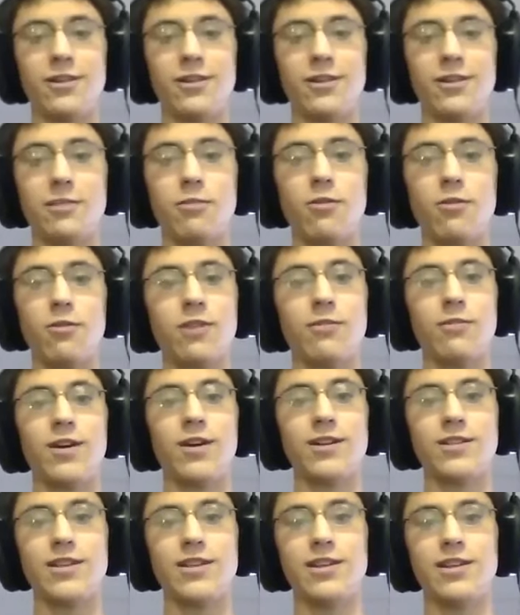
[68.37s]
called the
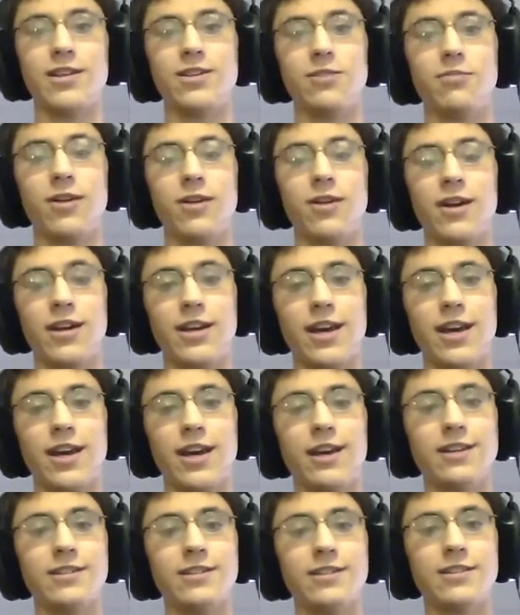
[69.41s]
Pokemon Center
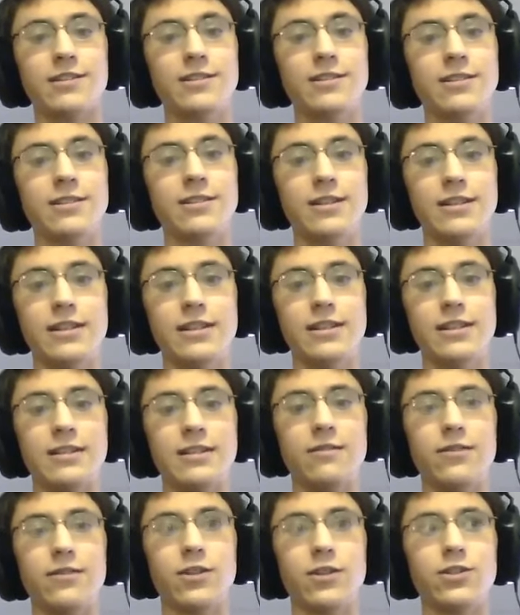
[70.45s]
podcast
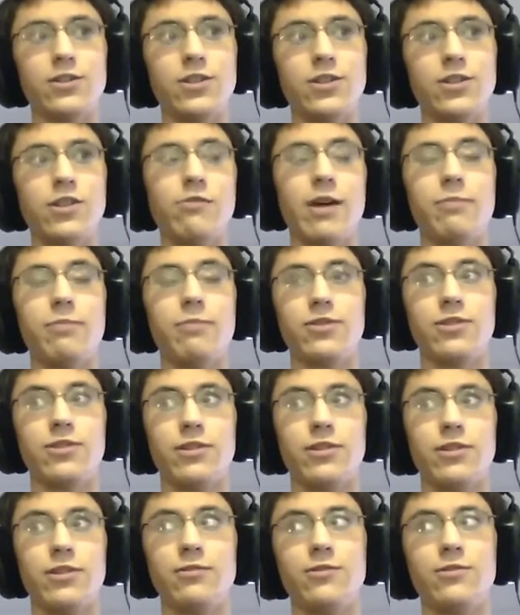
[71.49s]
for 2
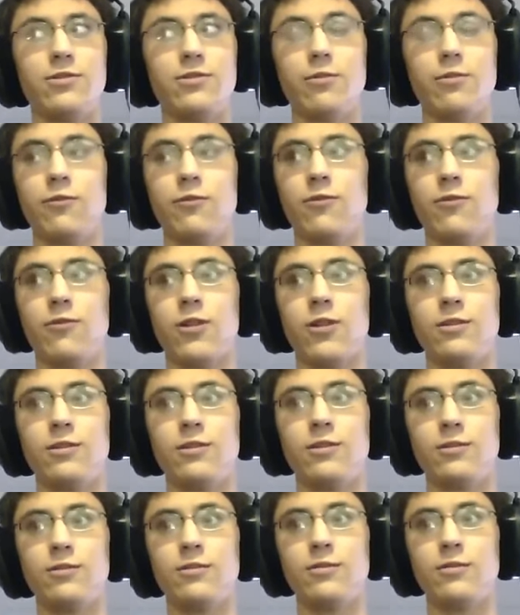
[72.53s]
episodes before
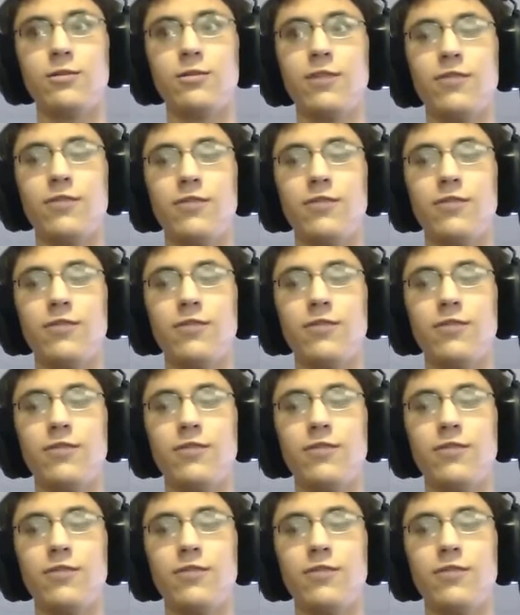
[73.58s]
it